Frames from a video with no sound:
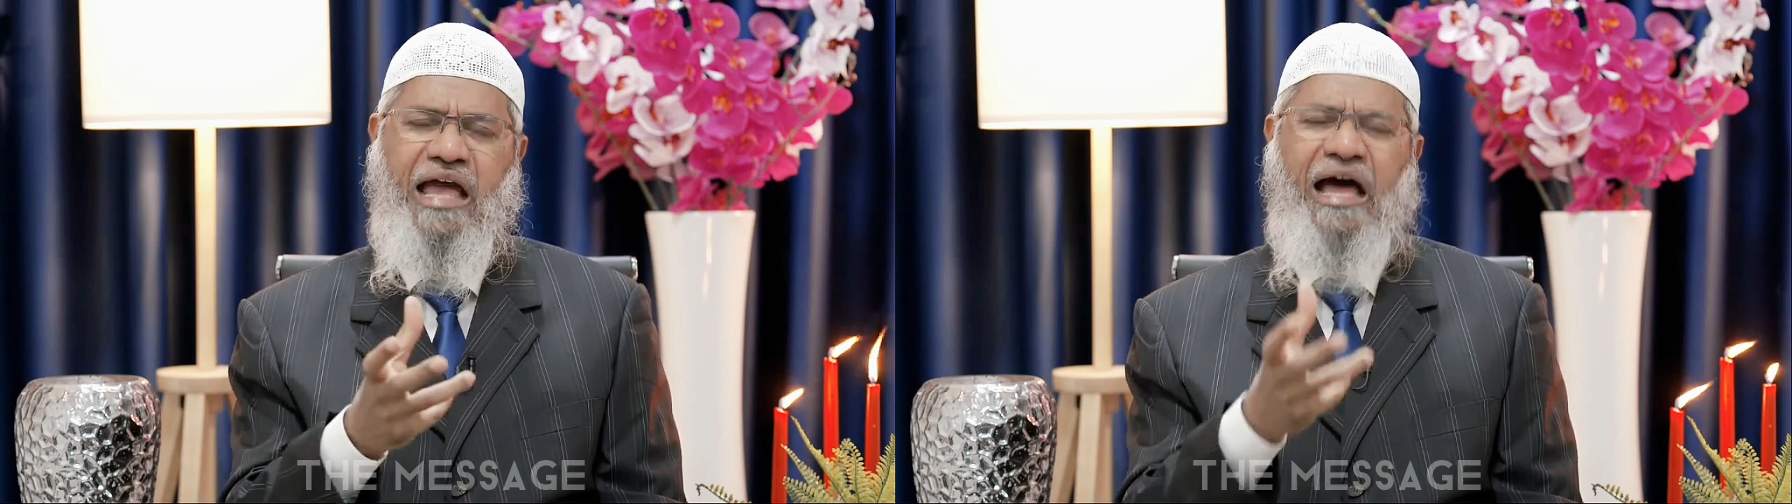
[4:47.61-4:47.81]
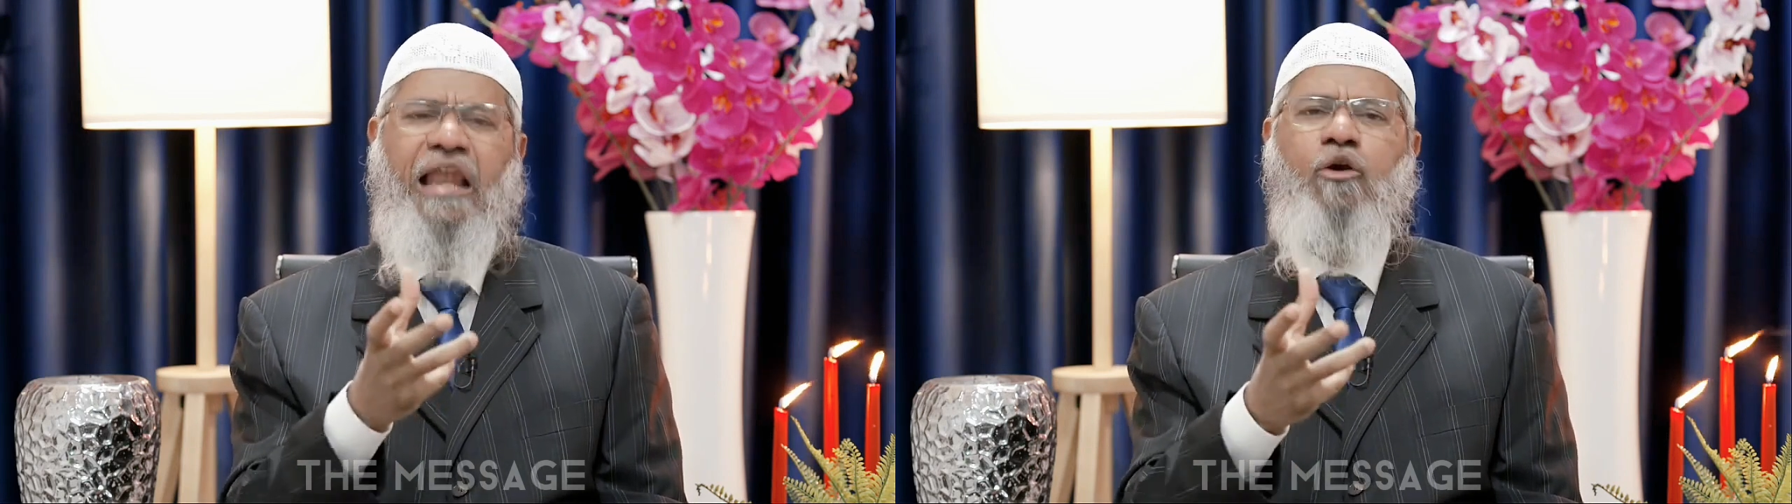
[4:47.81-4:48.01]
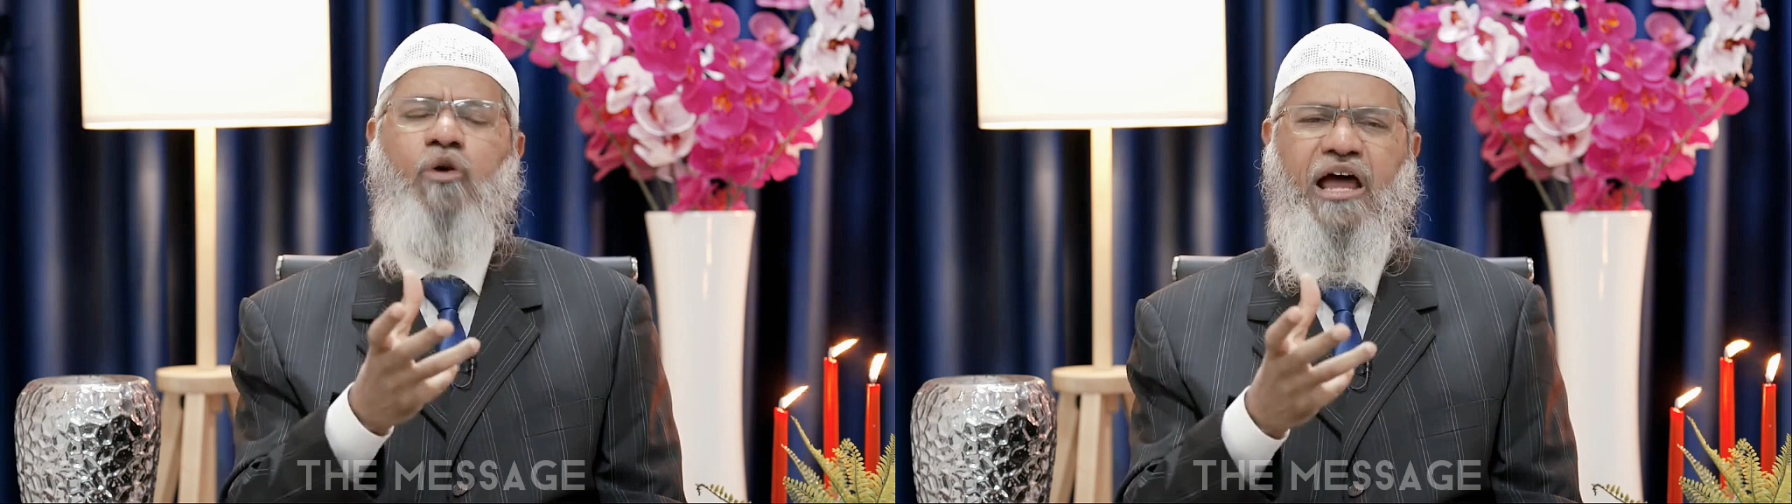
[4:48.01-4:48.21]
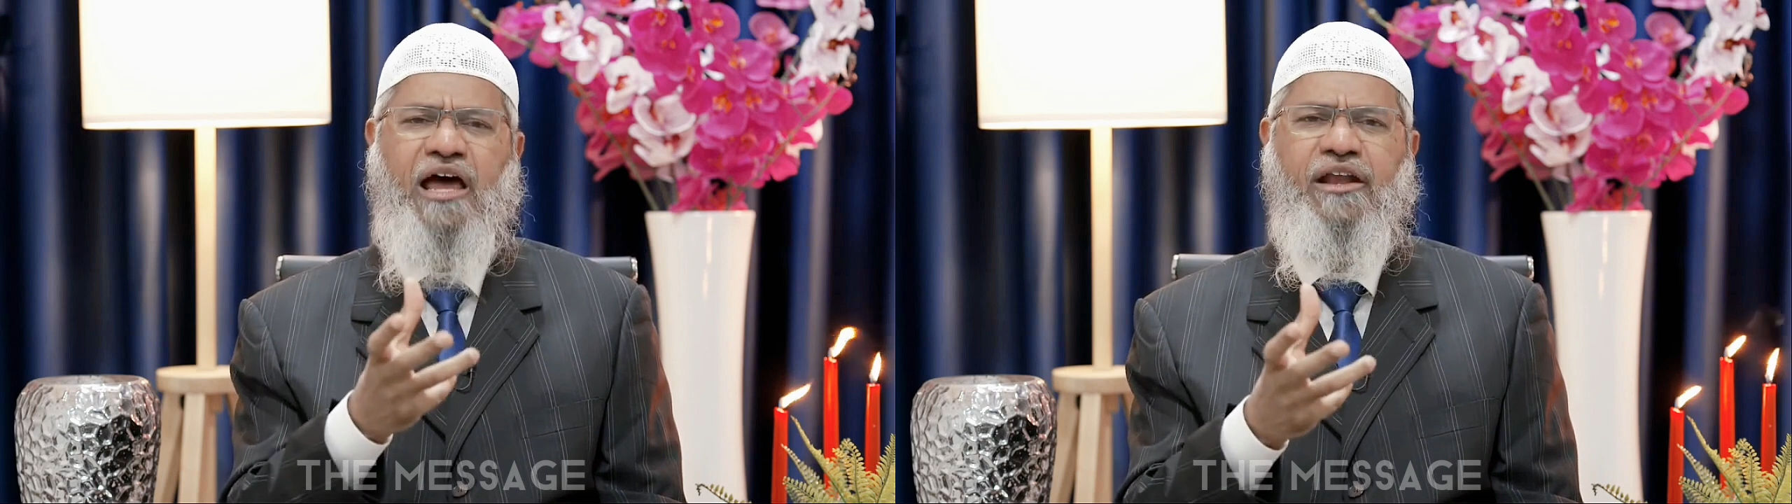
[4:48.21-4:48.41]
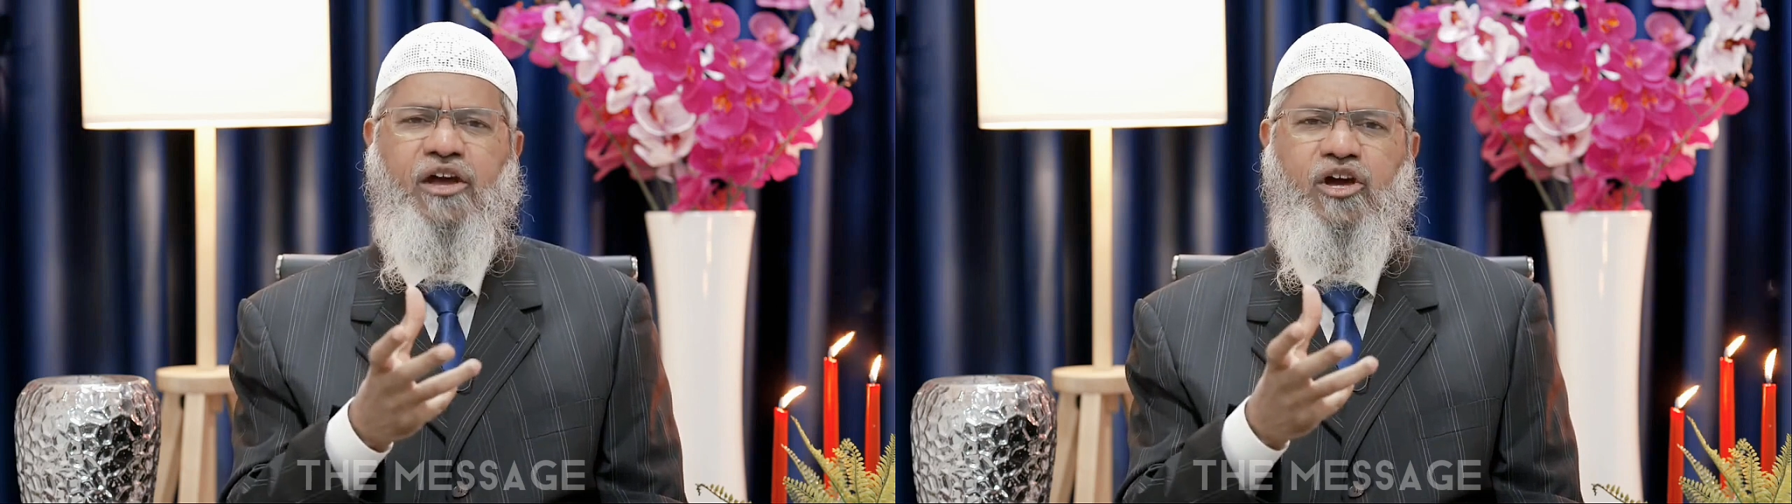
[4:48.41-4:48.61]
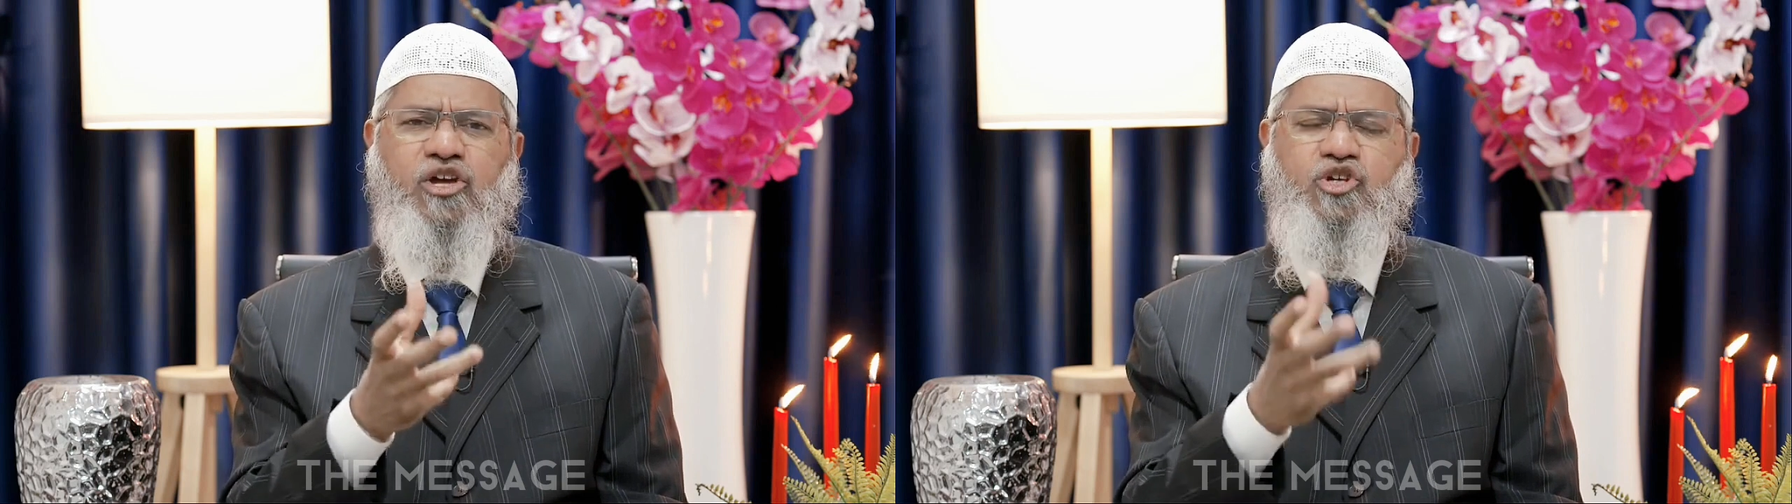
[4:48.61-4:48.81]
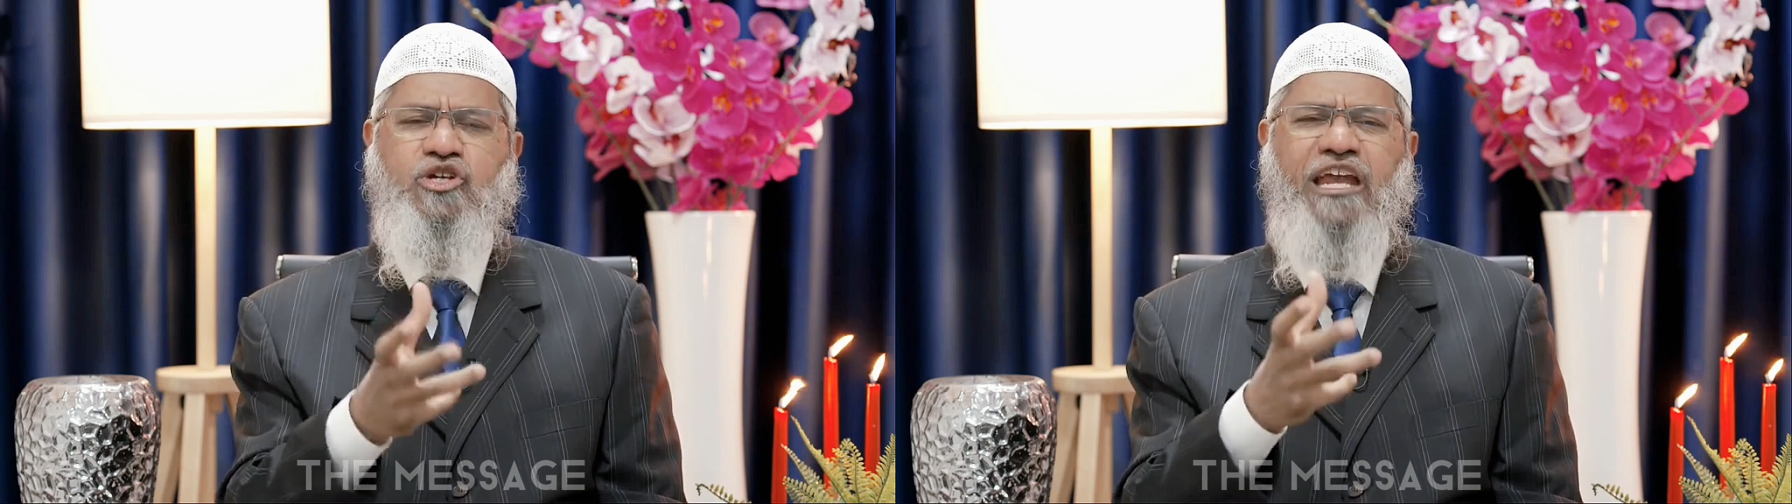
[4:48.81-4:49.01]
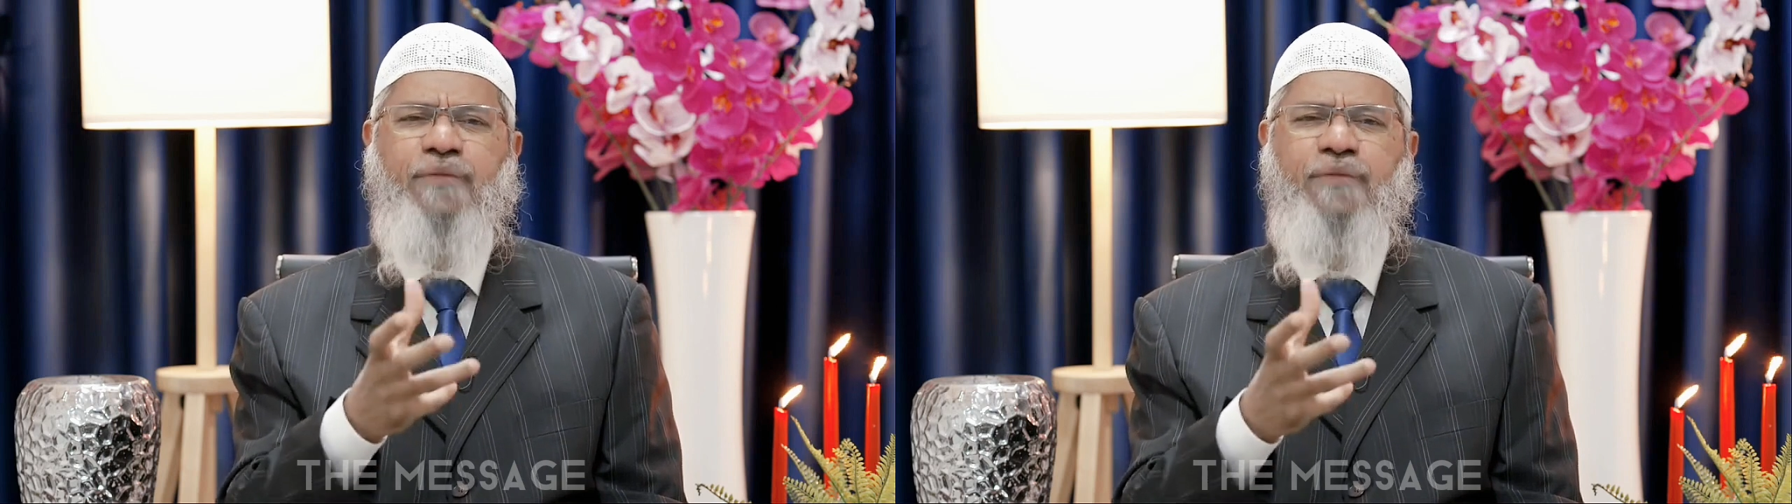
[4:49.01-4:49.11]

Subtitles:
Al-Quran, should